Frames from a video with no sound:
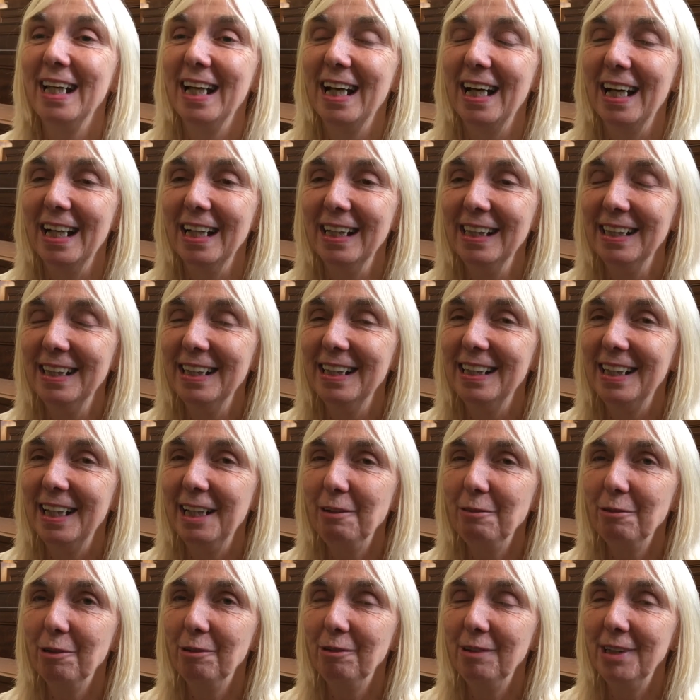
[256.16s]
and they
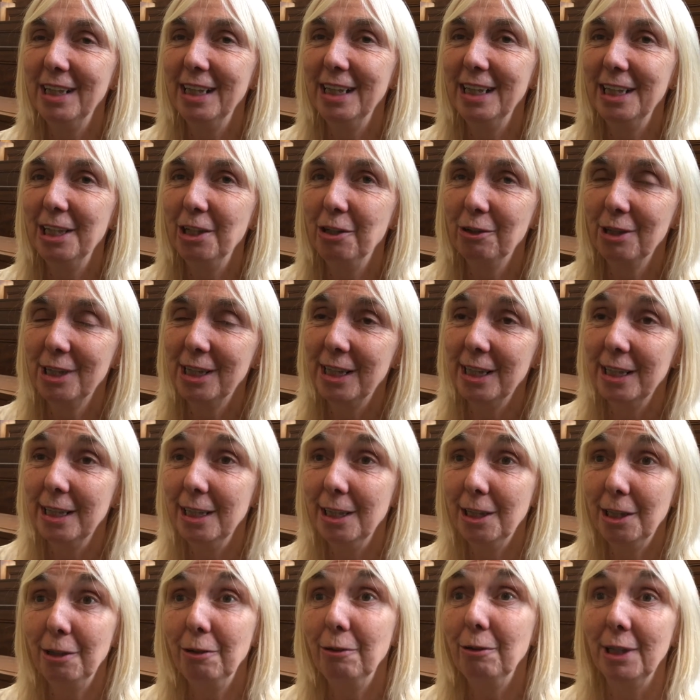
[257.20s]
were really interested in
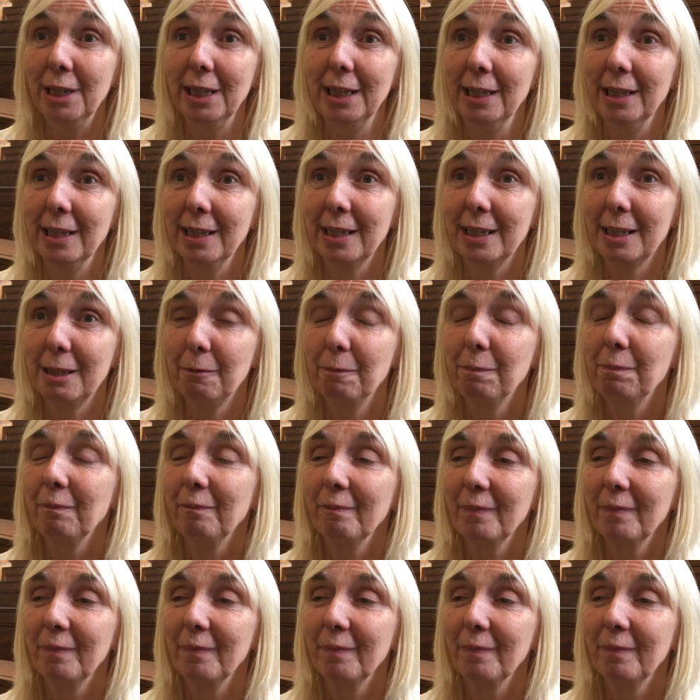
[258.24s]
two things.